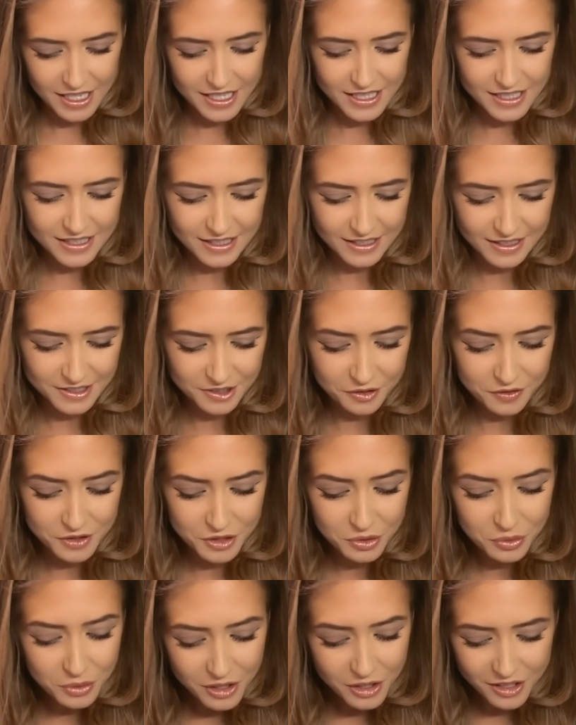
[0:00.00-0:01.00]
Six of
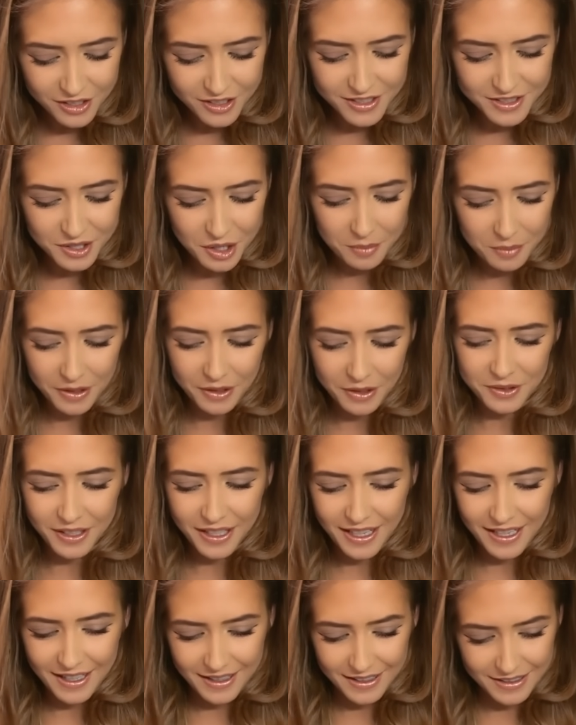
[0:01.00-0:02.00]
Swords coming out
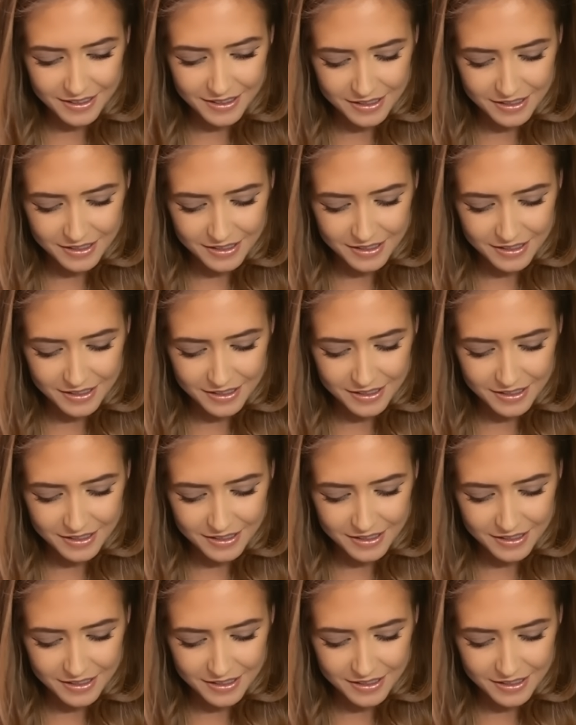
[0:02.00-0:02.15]
again.